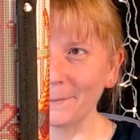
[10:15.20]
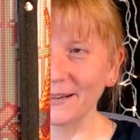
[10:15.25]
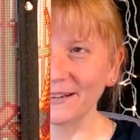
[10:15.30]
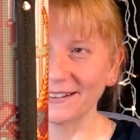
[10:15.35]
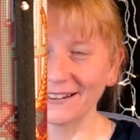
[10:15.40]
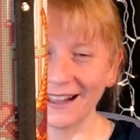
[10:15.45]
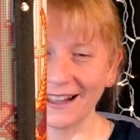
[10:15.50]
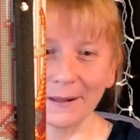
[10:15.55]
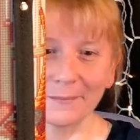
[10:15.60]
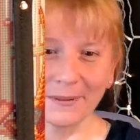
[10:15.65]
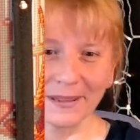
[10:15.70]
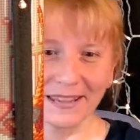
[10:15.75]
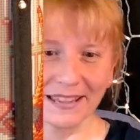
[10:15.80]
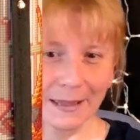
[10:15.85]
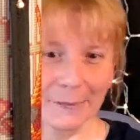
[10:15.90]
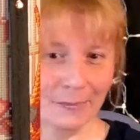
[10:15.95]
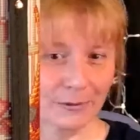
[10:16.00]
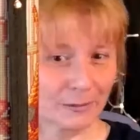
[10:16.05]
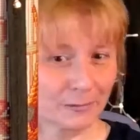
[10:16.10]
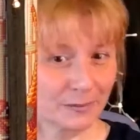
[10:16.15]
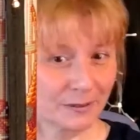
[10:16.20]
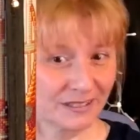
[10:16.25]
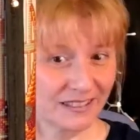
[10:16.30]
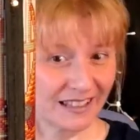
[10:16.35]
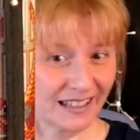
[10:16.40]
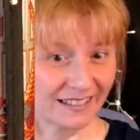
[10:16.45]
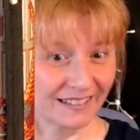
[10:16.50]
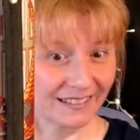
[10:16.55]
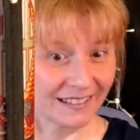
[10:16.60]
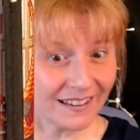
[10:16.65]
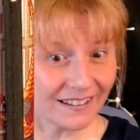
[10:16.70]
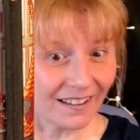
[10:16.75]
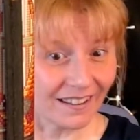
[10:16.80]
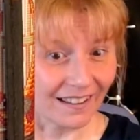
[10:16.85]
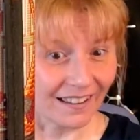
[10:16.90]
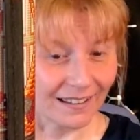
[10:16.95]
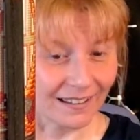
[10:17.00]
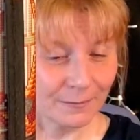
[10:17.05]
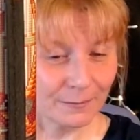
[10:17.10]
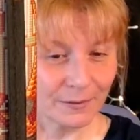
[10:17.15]
not being able to put that lid
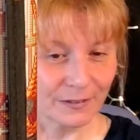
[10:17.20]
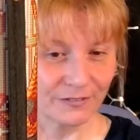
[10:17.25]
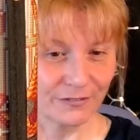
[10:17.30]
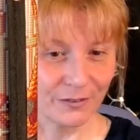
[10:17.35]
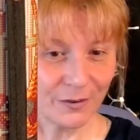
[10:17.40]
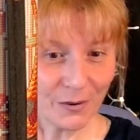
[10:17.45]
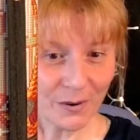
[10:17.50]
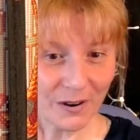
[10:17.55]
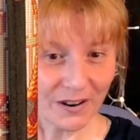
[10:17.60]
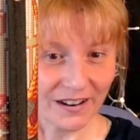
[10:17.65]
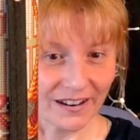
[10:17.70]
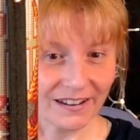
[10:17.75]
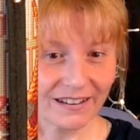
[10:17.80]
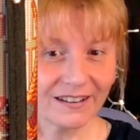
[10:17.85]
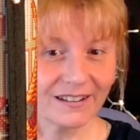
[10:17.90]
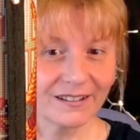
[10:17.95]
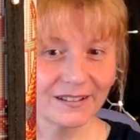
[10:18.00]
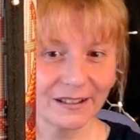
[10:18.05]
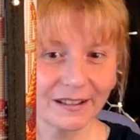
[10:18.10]
on before,